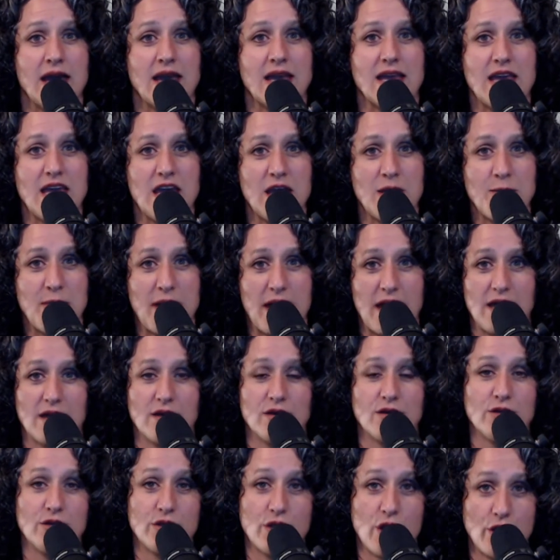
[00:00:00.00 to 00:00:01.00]
keep a
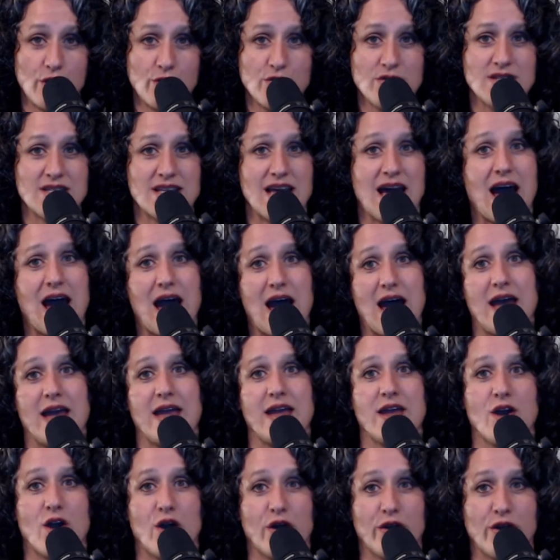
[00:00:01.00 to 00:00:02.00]
close
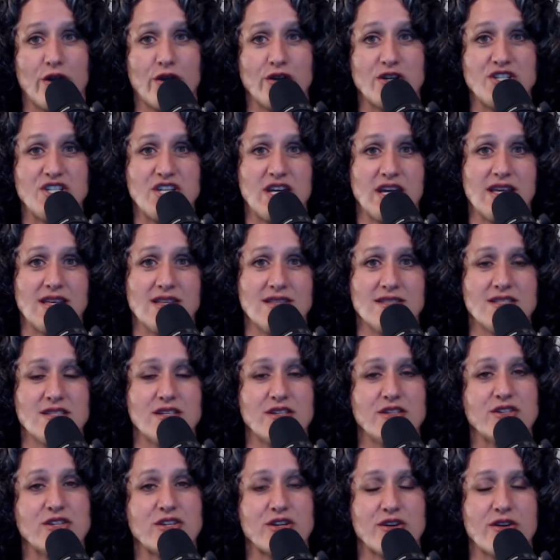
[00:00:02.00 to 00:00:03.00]
eye on our chickens
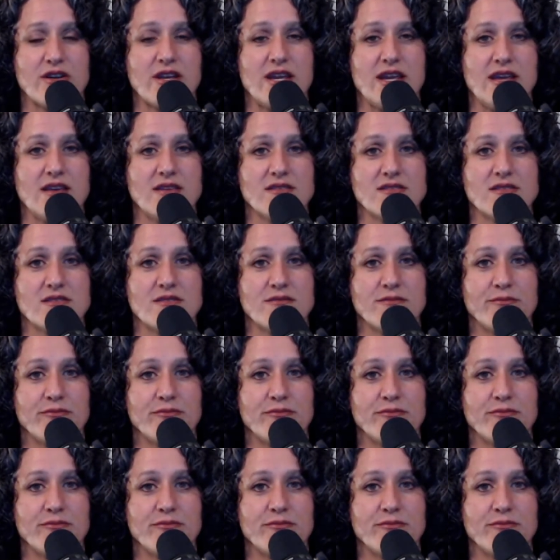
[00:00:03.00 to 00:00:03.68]
and turkeys.